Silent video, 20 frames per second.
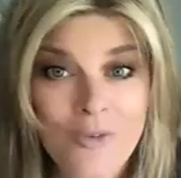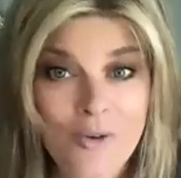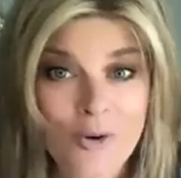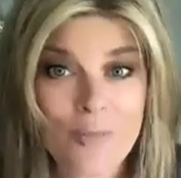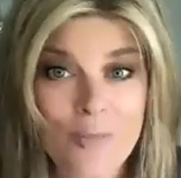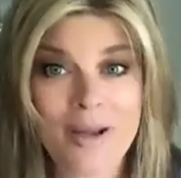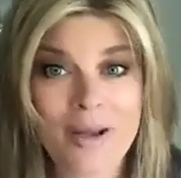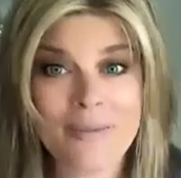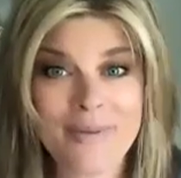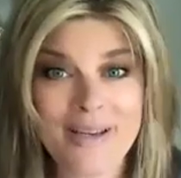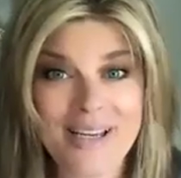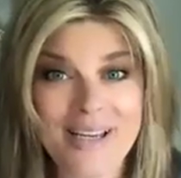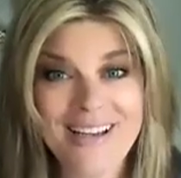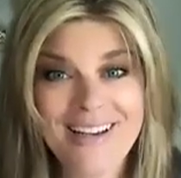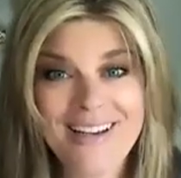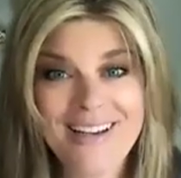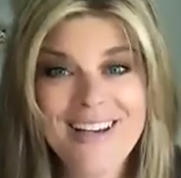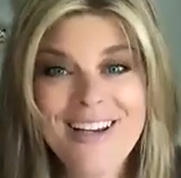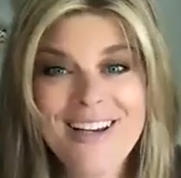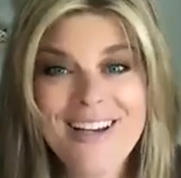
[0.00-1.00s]
whatever it might
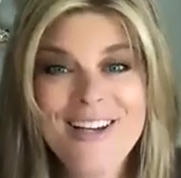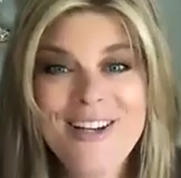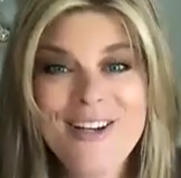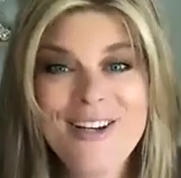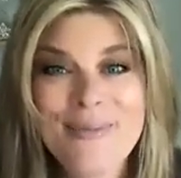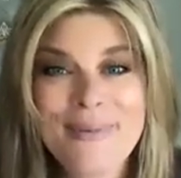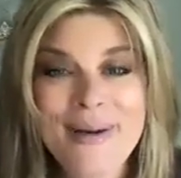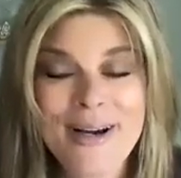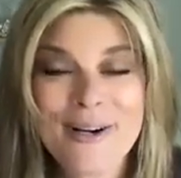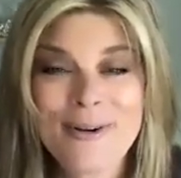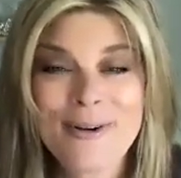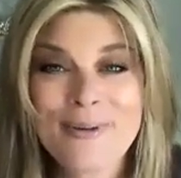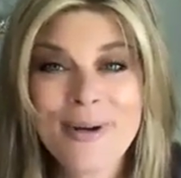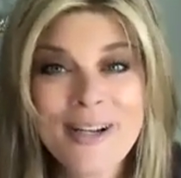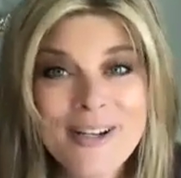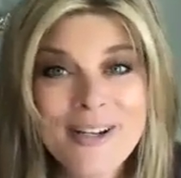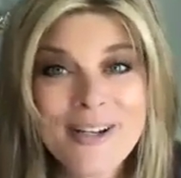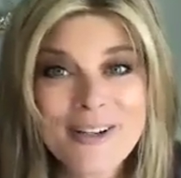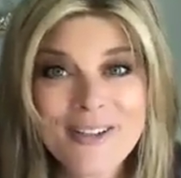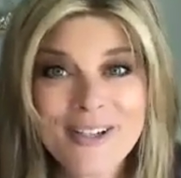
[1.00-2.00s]
be. No matter
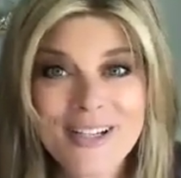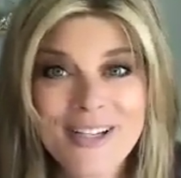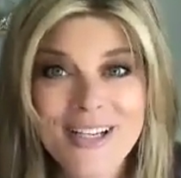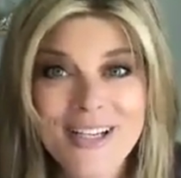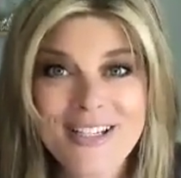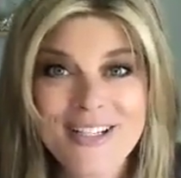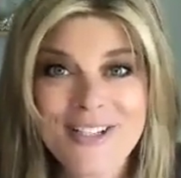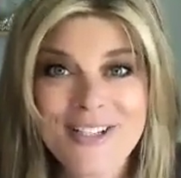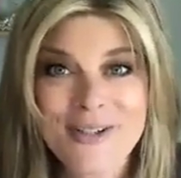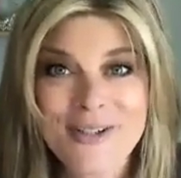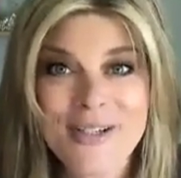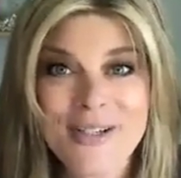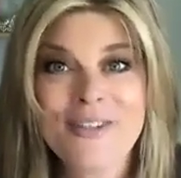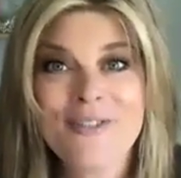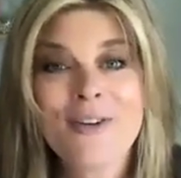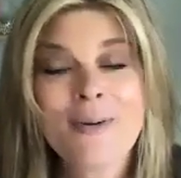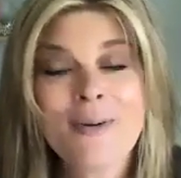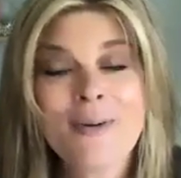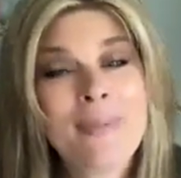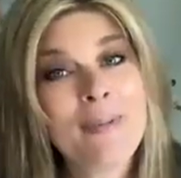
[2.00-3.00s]
what you're looking at
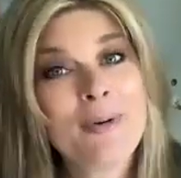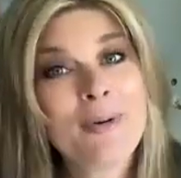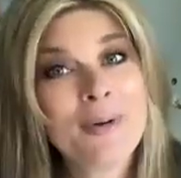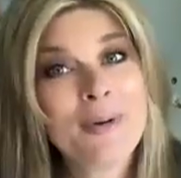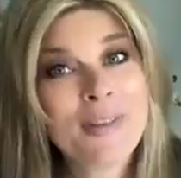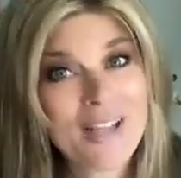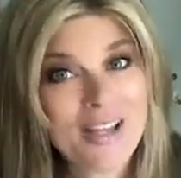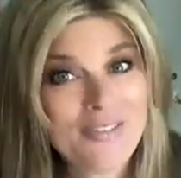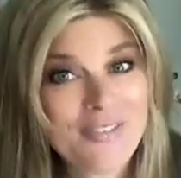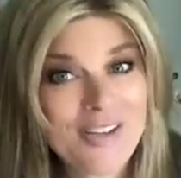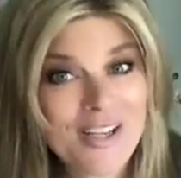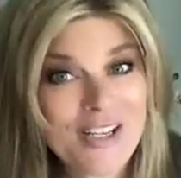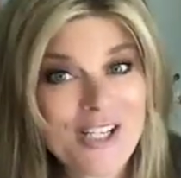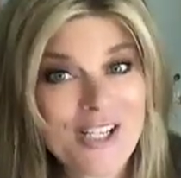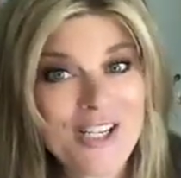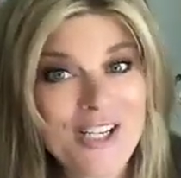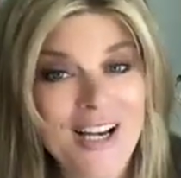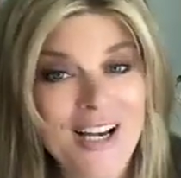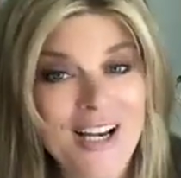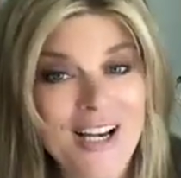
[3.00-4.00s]
doing, remember when life
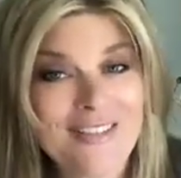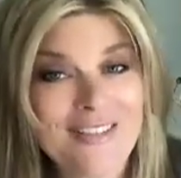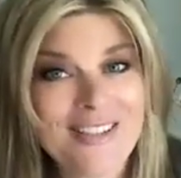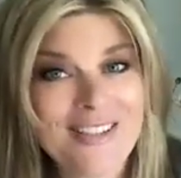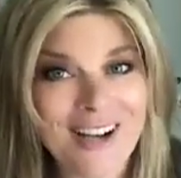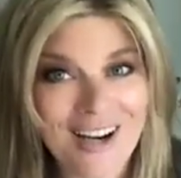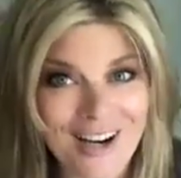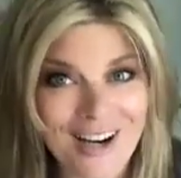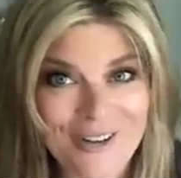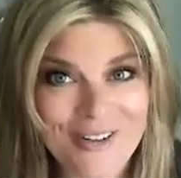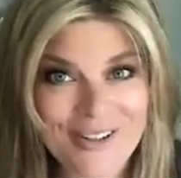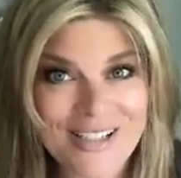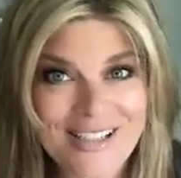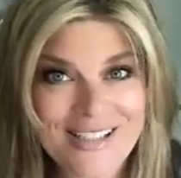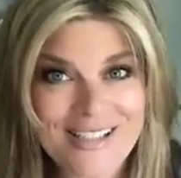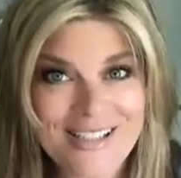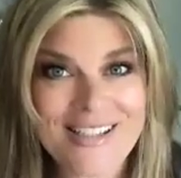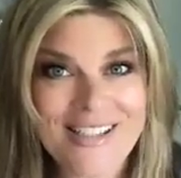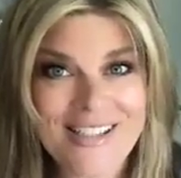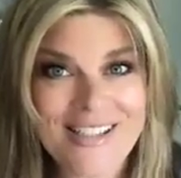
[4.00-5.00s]
gets you down to
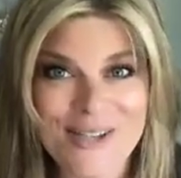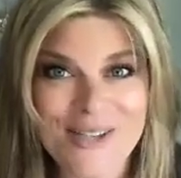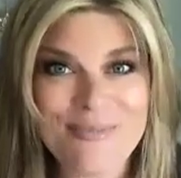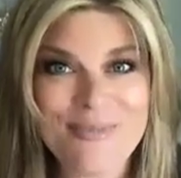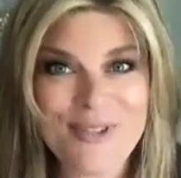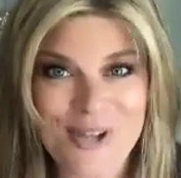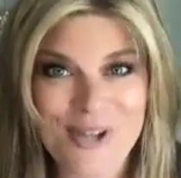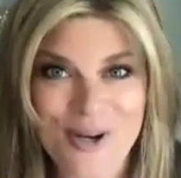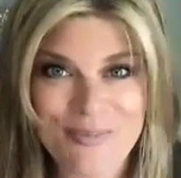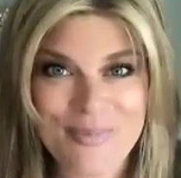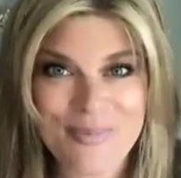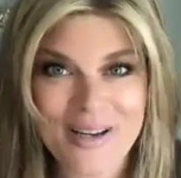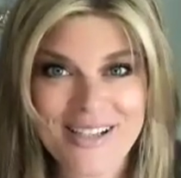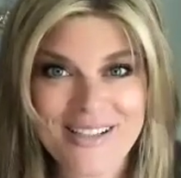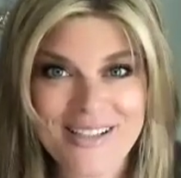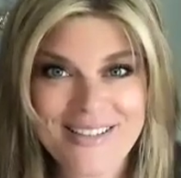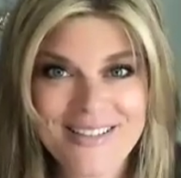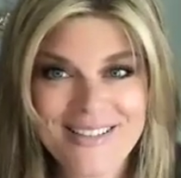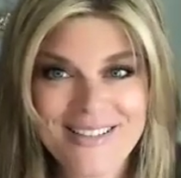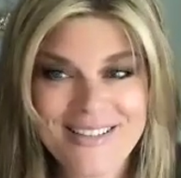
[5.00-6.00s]
always keep
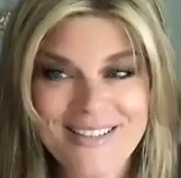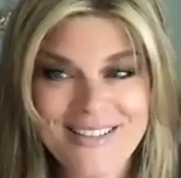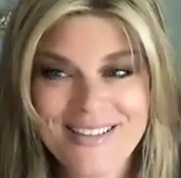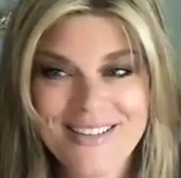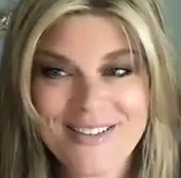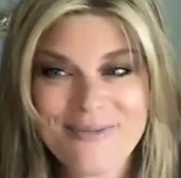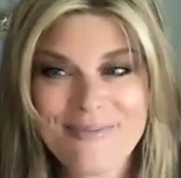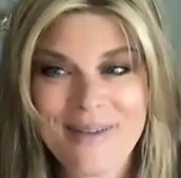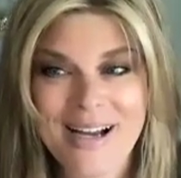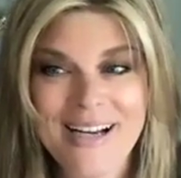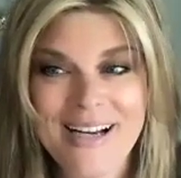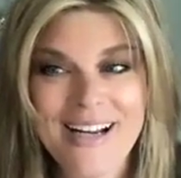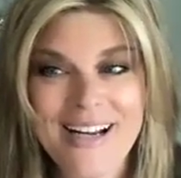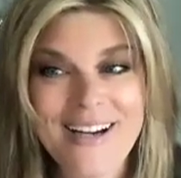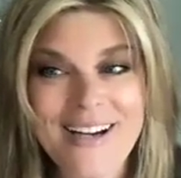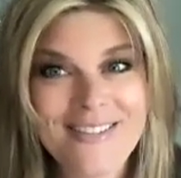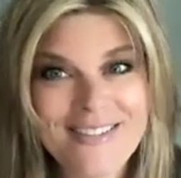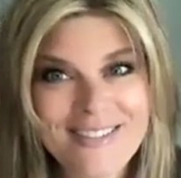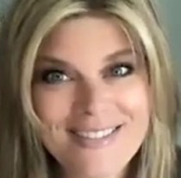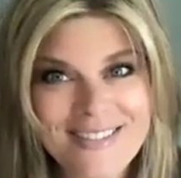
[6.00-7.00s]
jumping. Bye
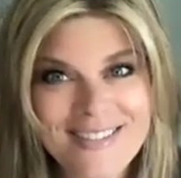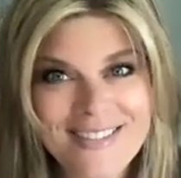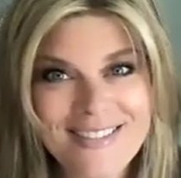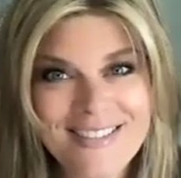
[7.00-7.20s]
now.